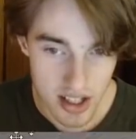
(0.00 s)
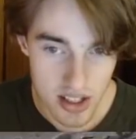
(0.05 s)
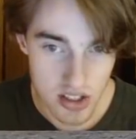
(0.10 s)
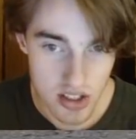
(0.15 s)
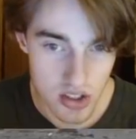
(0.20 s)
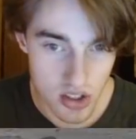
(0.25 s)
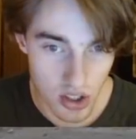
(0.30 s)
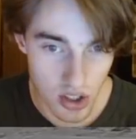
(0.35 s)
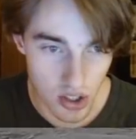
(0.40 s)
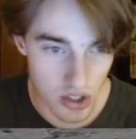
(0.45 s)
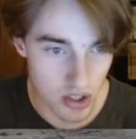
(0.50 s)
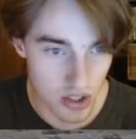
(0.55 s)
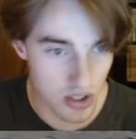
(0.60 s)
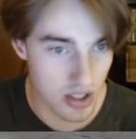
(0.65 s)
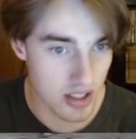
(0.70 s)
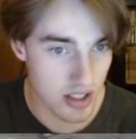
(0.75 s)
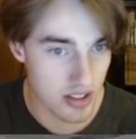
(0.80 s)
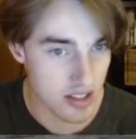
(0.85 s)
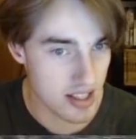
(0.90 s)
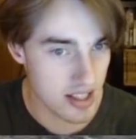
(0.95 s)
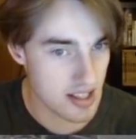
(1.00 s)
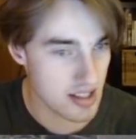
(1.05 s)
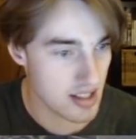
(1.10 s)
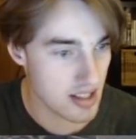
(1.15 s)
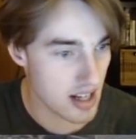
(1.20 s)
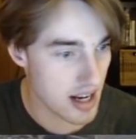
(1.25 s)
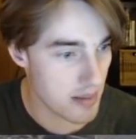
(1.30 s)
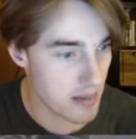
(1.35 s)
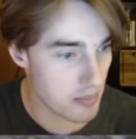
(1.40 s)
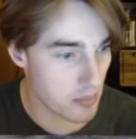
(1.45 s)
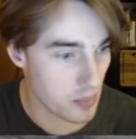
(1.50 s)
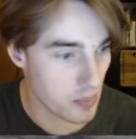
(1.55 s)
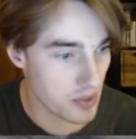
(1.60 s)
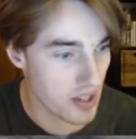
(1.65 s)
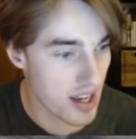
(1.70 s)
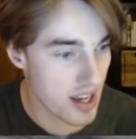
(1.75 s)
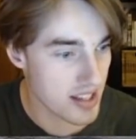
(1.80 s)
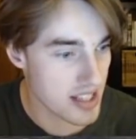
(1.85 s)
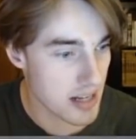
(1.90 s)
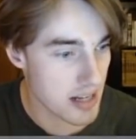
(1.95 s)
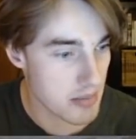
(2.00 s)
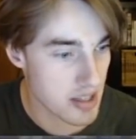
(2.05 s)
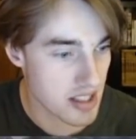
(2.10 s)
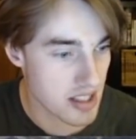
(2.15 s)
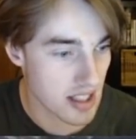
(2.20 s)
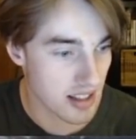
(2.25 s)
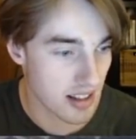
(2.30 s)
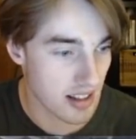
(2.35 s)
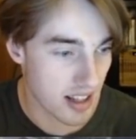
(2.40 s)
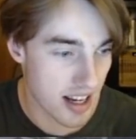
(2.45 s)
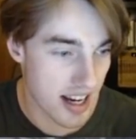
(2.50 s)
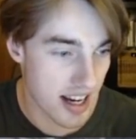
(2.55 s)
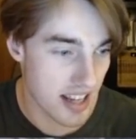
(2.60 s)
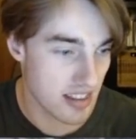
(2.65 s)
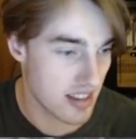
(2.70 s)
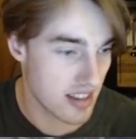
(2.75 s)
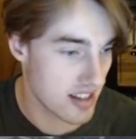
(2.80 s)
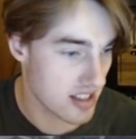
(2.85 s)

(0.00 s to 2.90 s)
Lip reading: So this time, well, last time the sun lied,